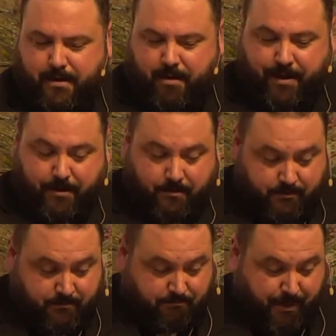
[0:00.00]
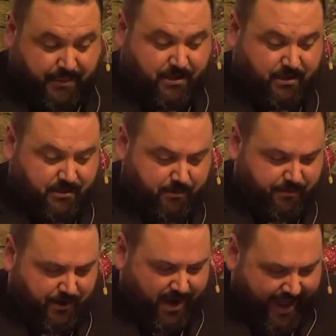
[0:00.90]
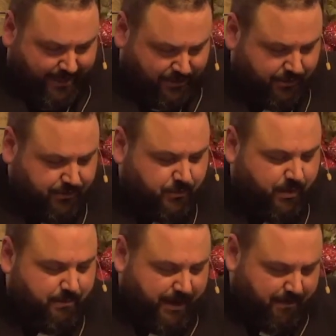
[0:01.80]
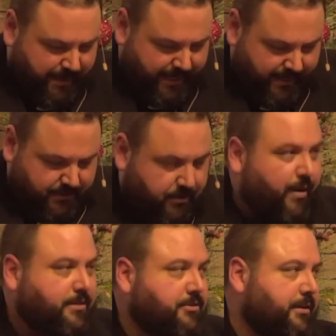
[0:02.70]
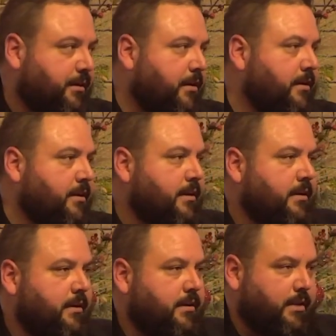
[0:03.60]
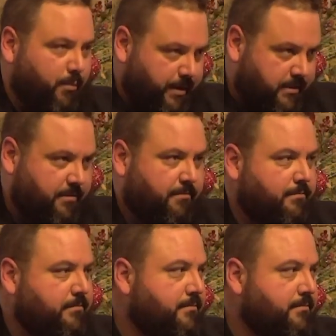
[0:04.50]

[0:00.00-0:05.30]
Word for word: I mean, based on some of their actions, one might begin to question their wisdom.